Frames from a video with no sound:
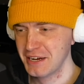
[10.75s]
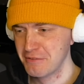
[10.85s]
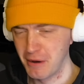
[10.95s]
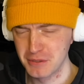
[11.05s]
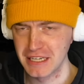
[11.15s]

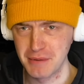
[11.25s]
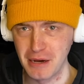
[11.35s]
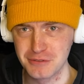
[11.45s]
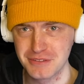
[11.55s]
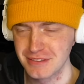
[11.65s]
What was that
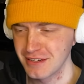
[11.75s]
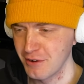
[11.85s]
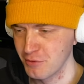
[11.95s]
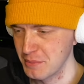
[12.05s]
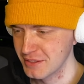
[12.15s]
about? A
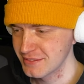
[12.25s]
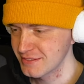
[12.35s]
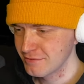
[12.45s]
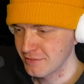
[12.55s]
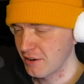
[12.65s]
woman?
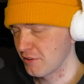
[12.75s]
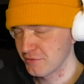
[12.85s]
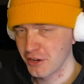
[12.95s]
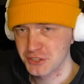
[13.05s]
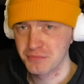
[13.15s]
Well, we
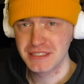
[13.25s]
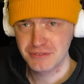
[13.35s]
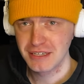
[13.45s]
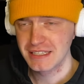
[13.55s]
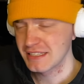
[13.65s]
also met
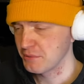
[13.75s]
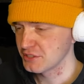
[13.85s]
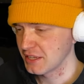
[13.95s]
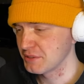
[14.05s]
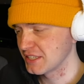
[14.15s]
Krillin. That was
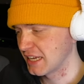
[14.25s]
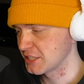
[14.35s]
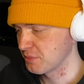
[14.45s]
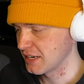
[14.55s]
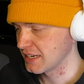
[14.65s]
a nice
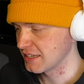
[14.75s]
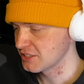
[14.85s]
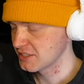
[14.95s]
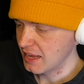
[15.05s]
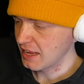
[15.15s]
part, I guess.